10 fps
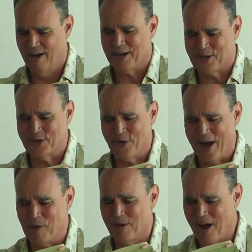I could
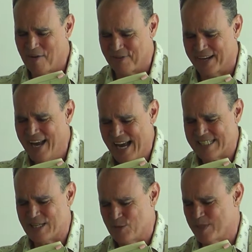not help laughing,
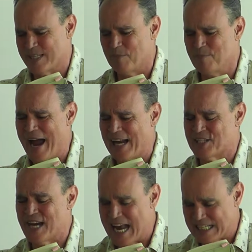as this was some
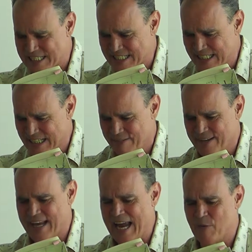mad jest,
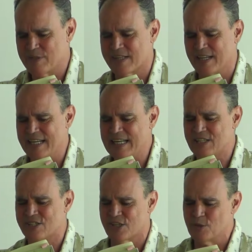for Gay was the
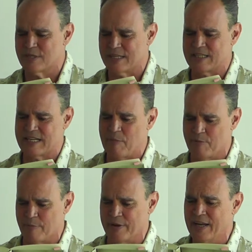least suited in
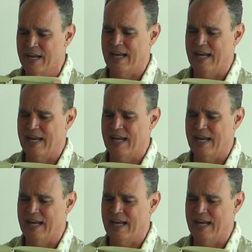temperament,